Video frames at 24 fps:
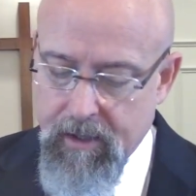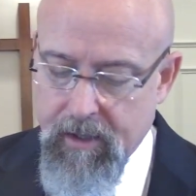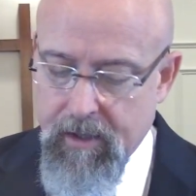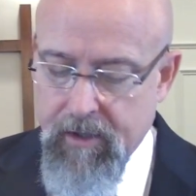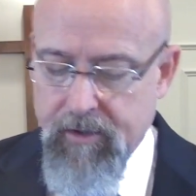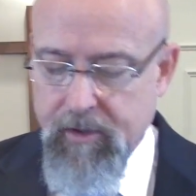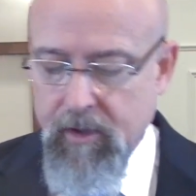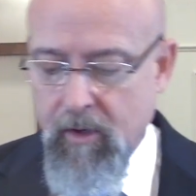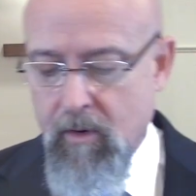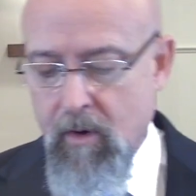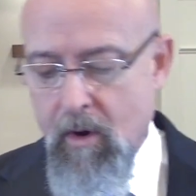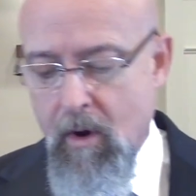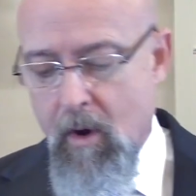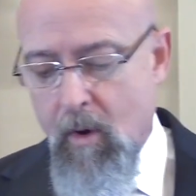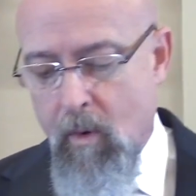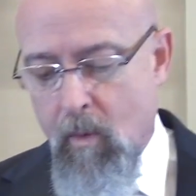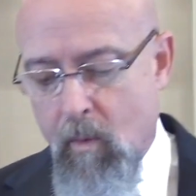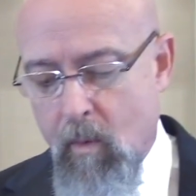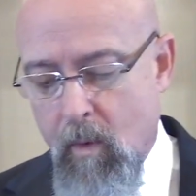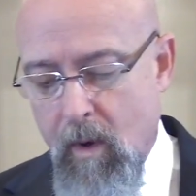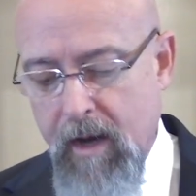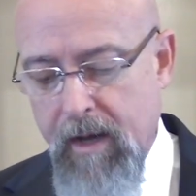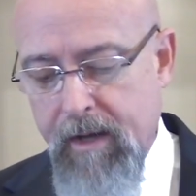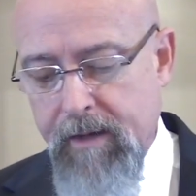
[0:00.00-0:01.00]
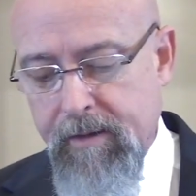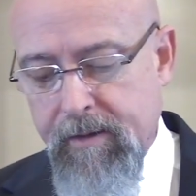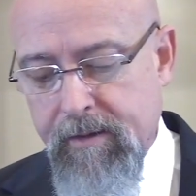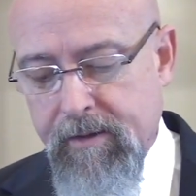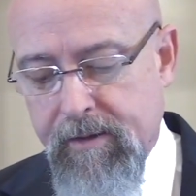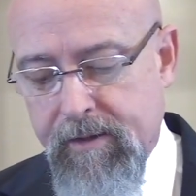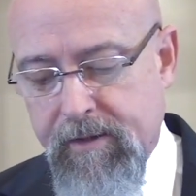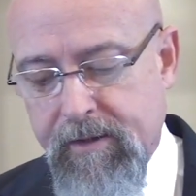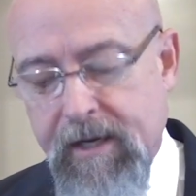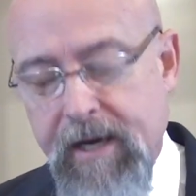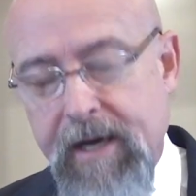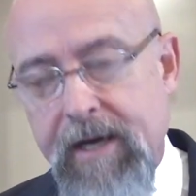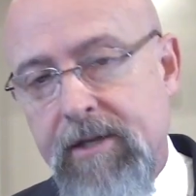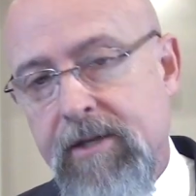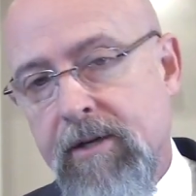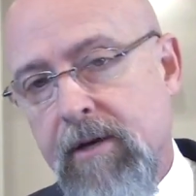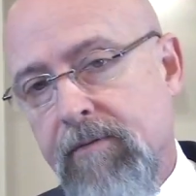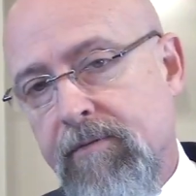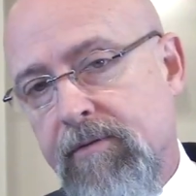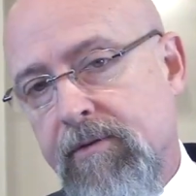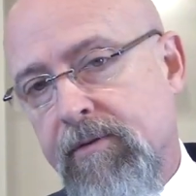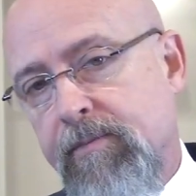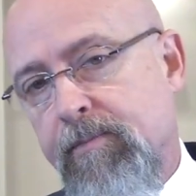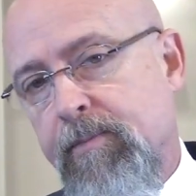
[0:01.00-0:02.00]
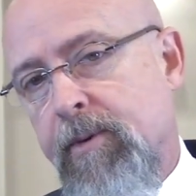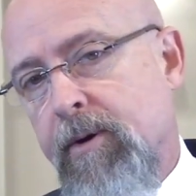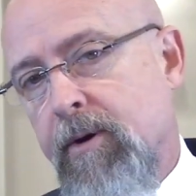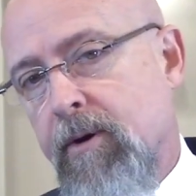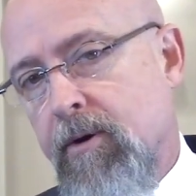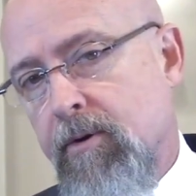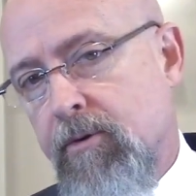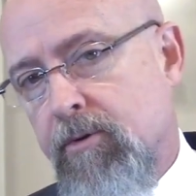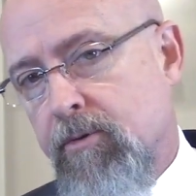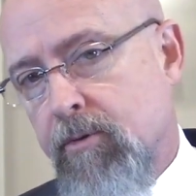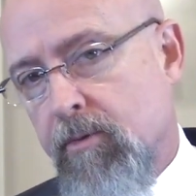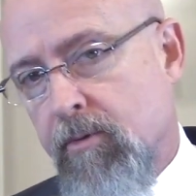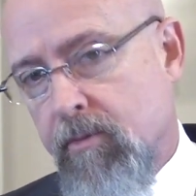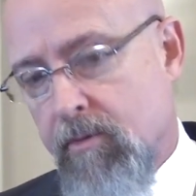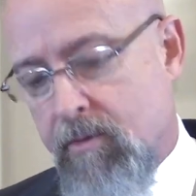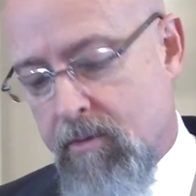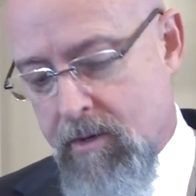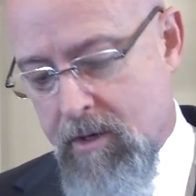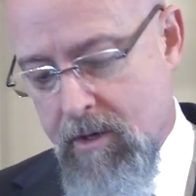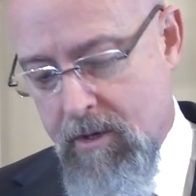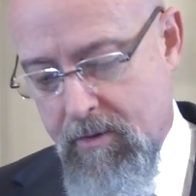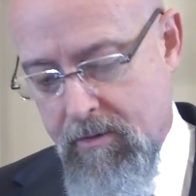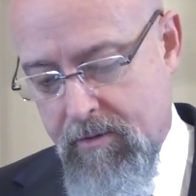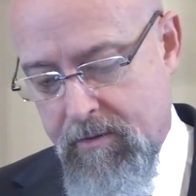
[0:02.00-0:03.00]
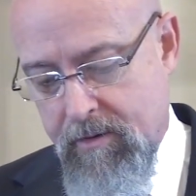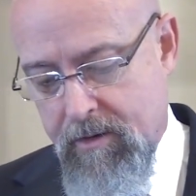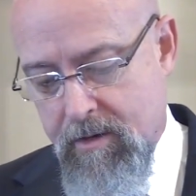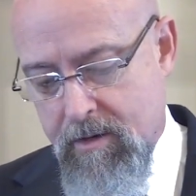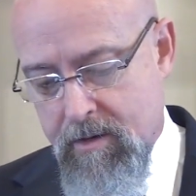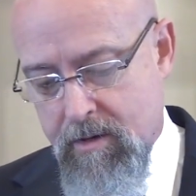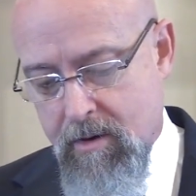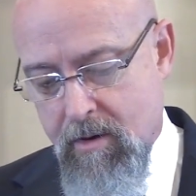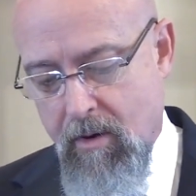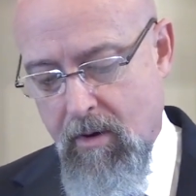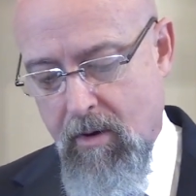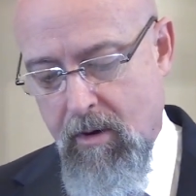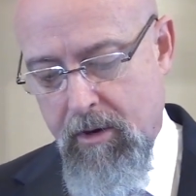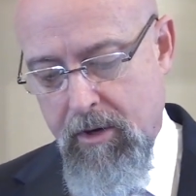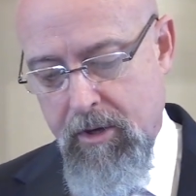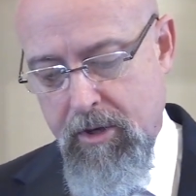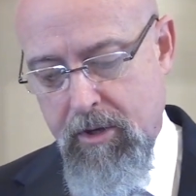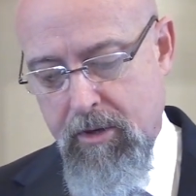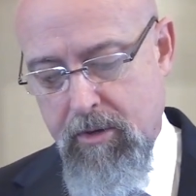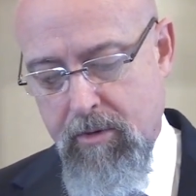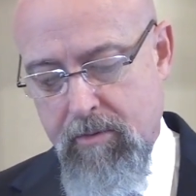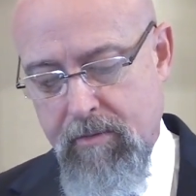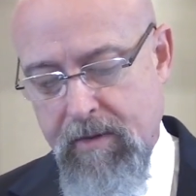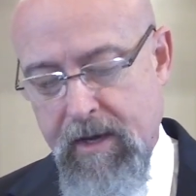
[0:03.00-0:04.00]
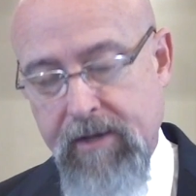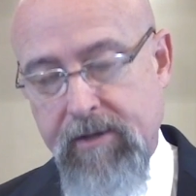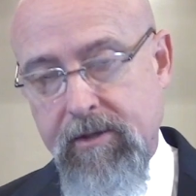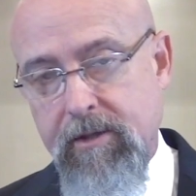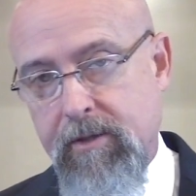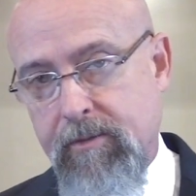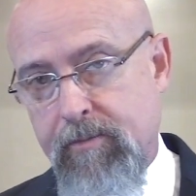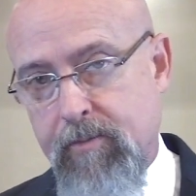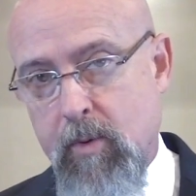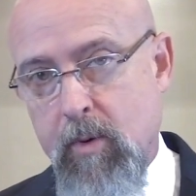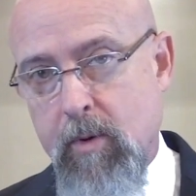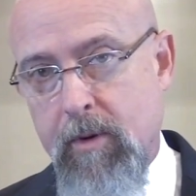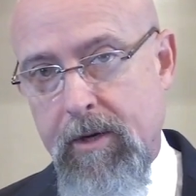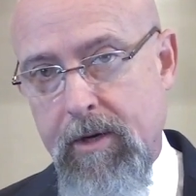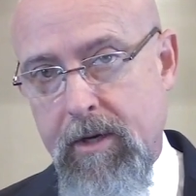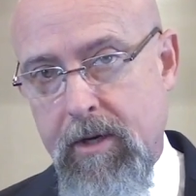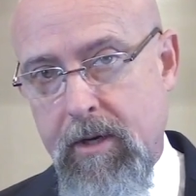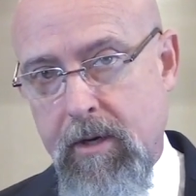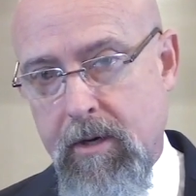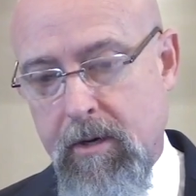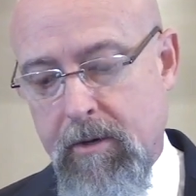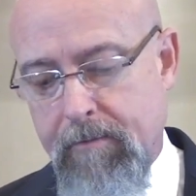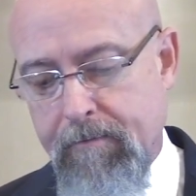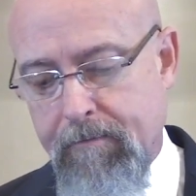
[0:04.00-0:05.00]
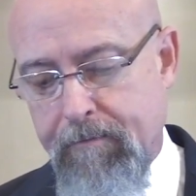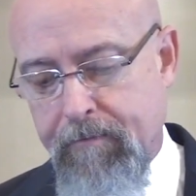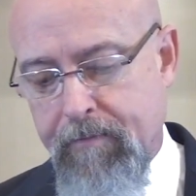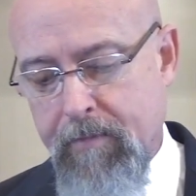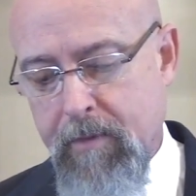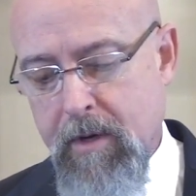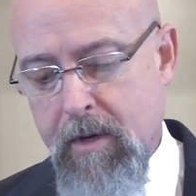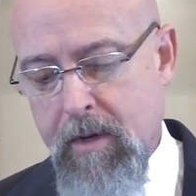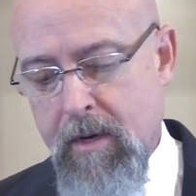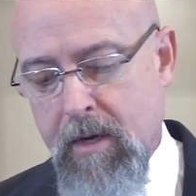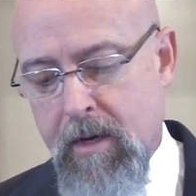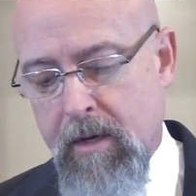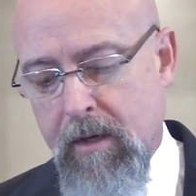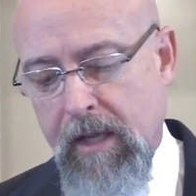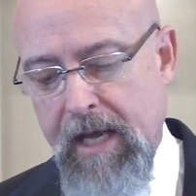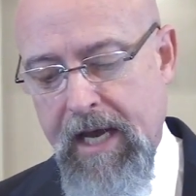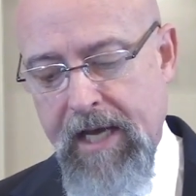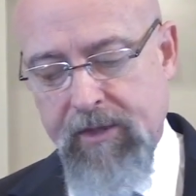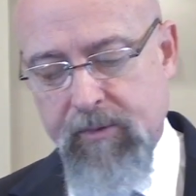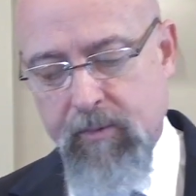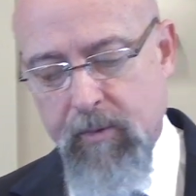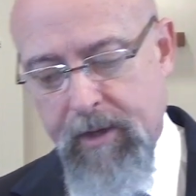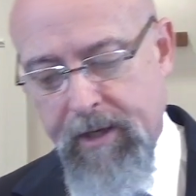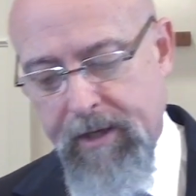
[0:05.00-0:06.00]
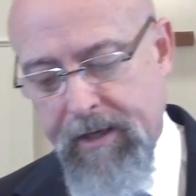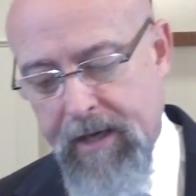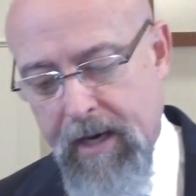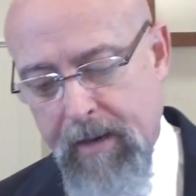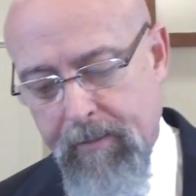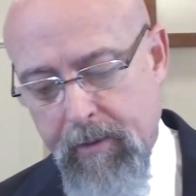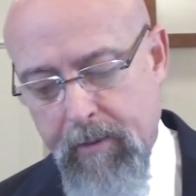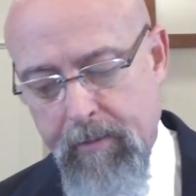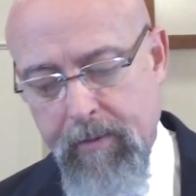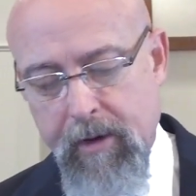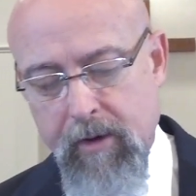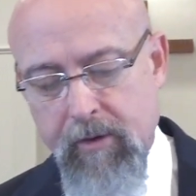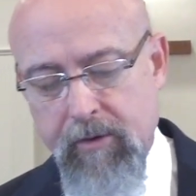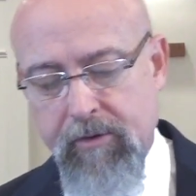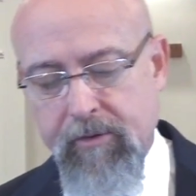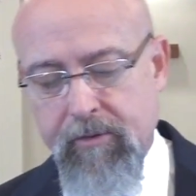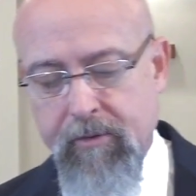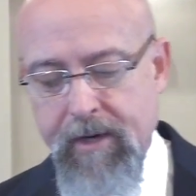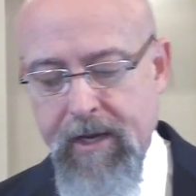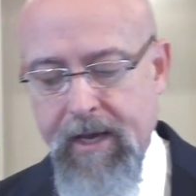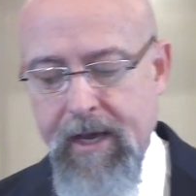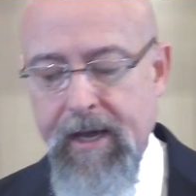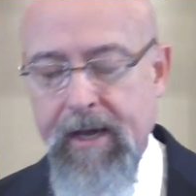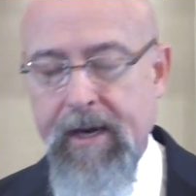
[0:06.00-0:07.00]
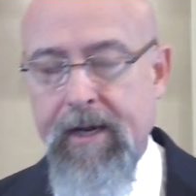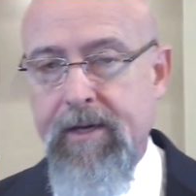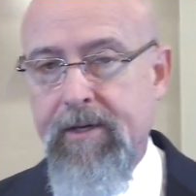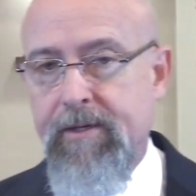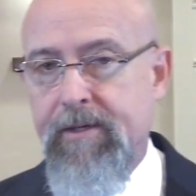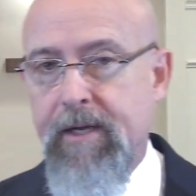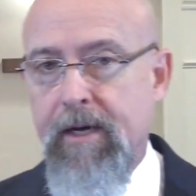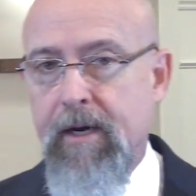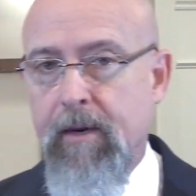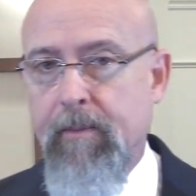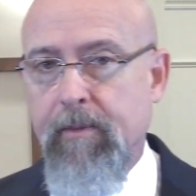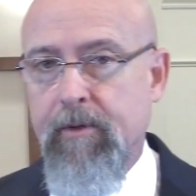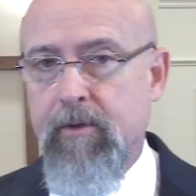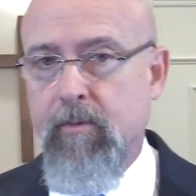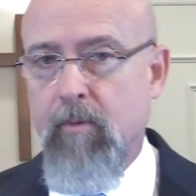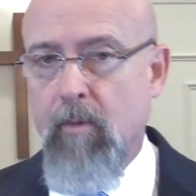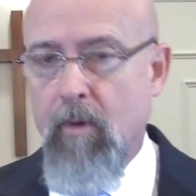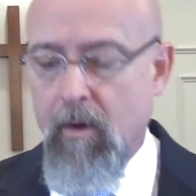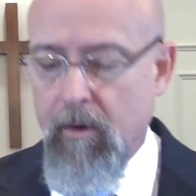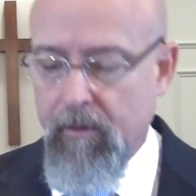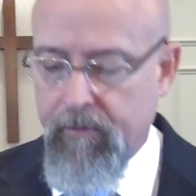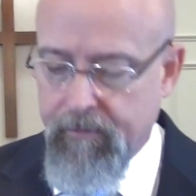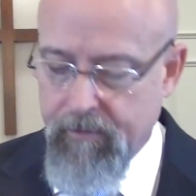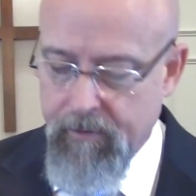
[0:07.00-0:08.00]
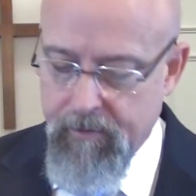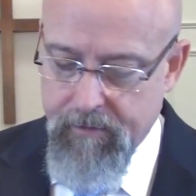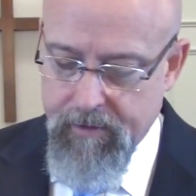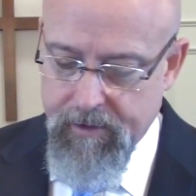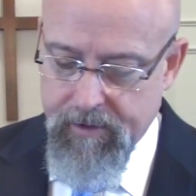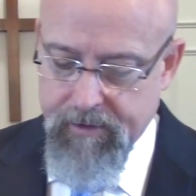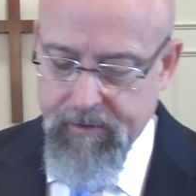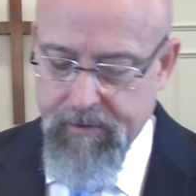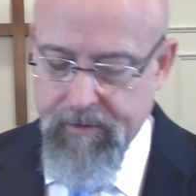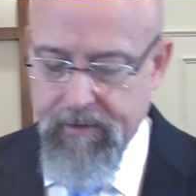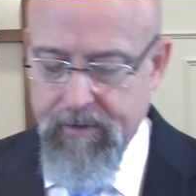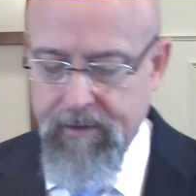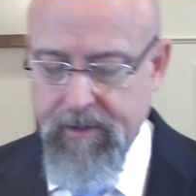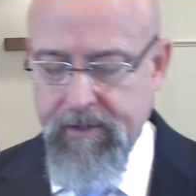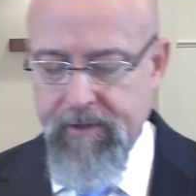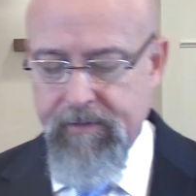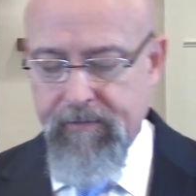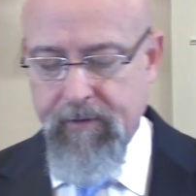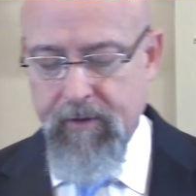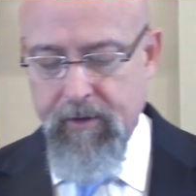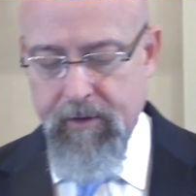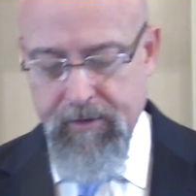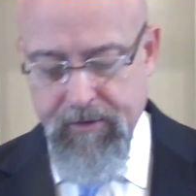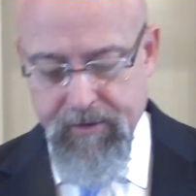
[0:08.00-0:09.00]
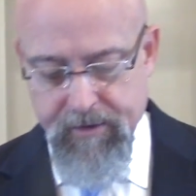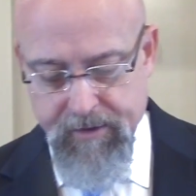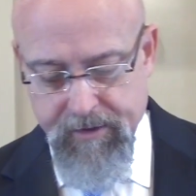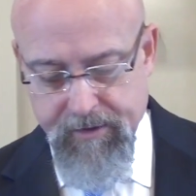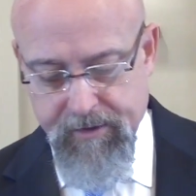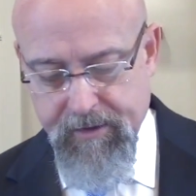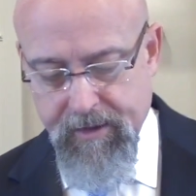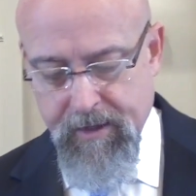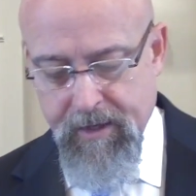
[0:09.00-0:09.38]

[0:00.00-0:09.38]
So, what stage of spiritual growth are you? That's his point here. Last week, I proposed three headings to help us walk through this, these verses.